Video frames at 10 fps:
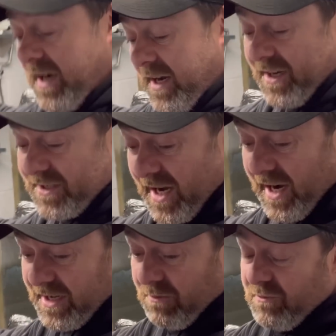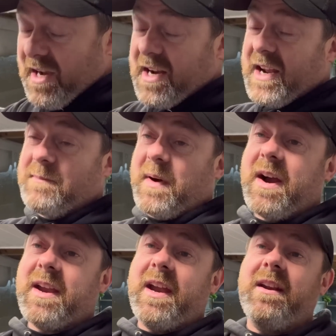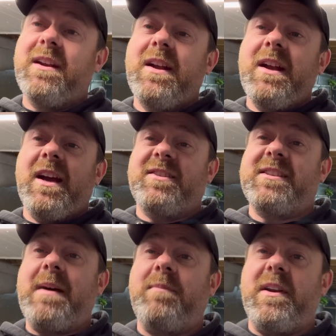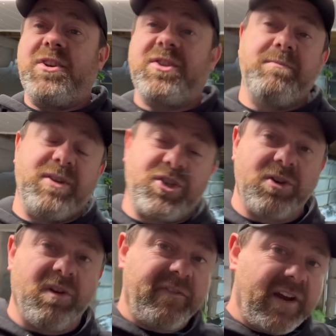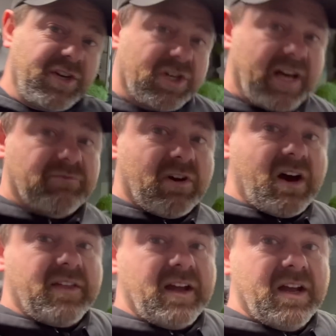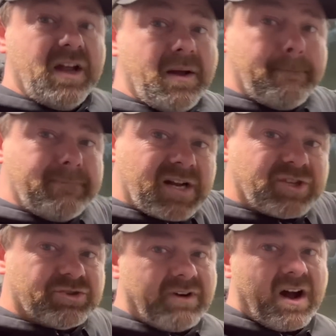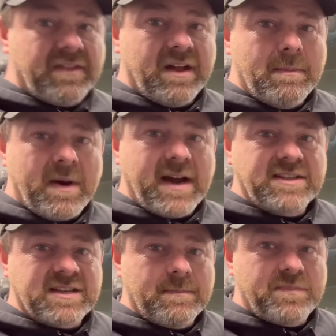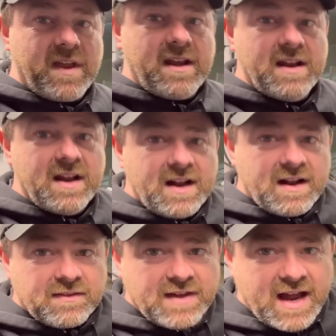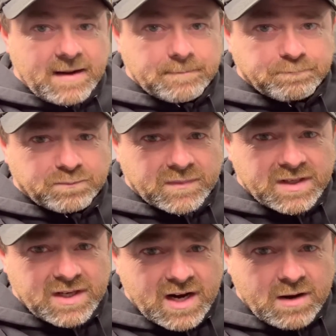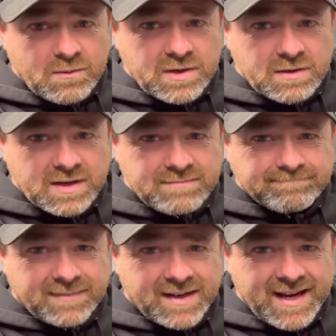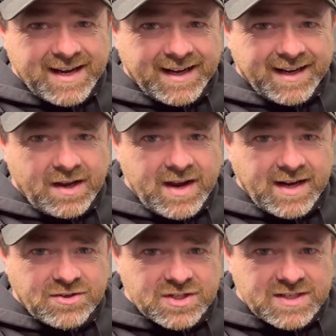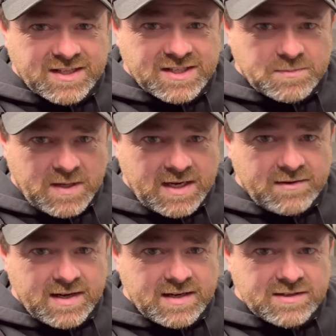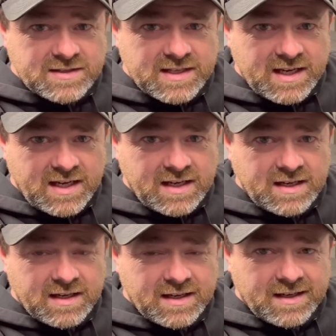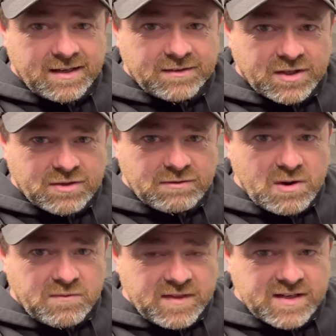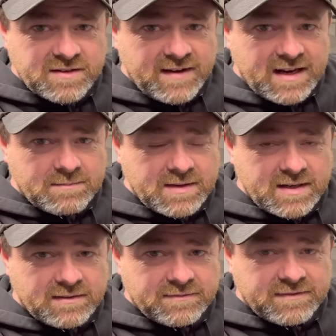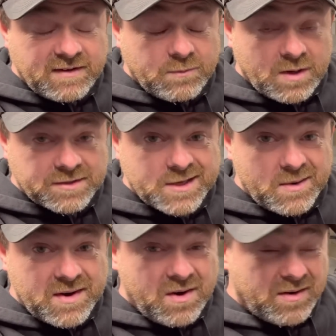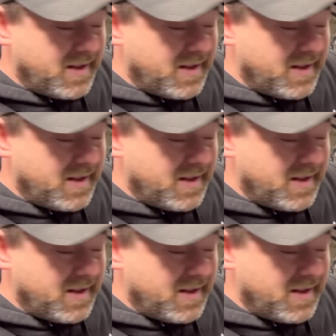like I said, I don't really like buying established, mature fish. I'd much rather buy something that, you know, you can just experience the growth and the development of what's going on. I